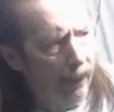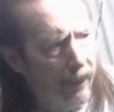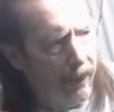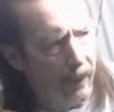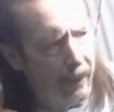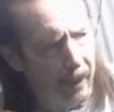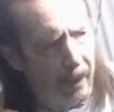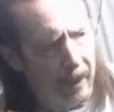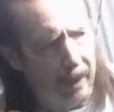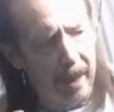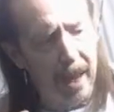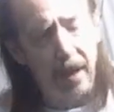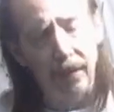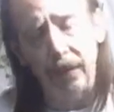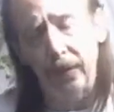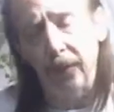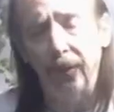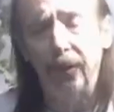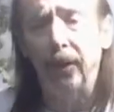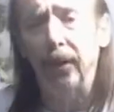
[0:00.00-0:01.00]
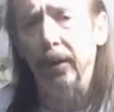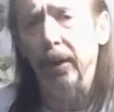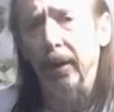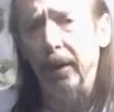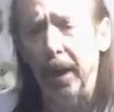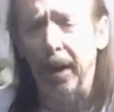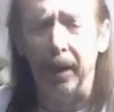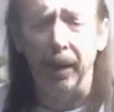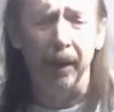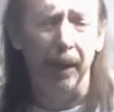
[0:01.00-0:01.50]
that I haven't seen
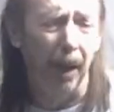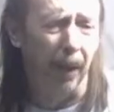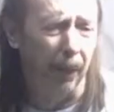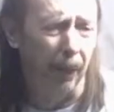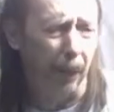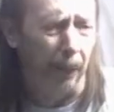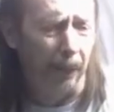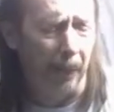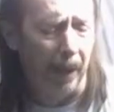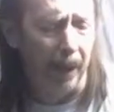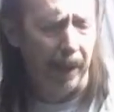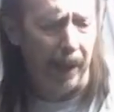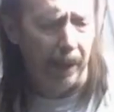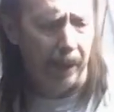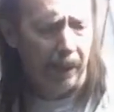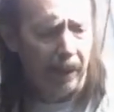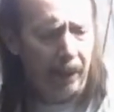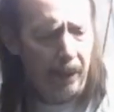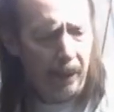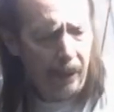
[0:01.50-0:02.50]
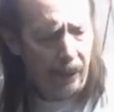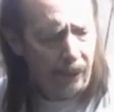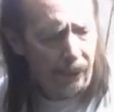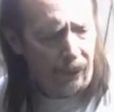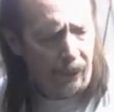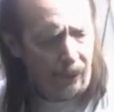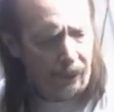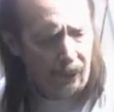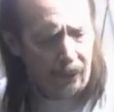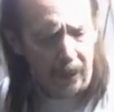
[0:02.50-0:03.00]
in any other plant.
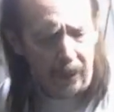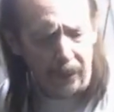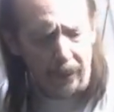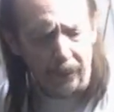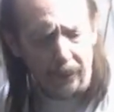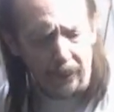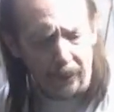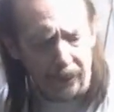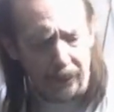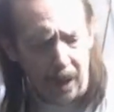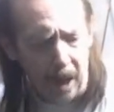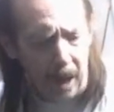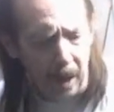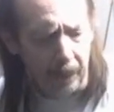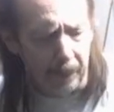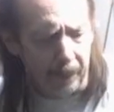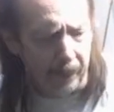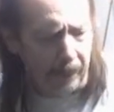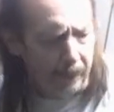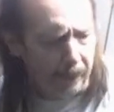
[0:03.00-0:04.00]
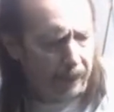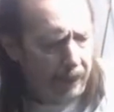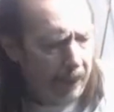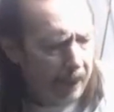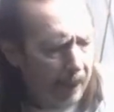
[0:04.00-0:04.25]
She's an indica dominant,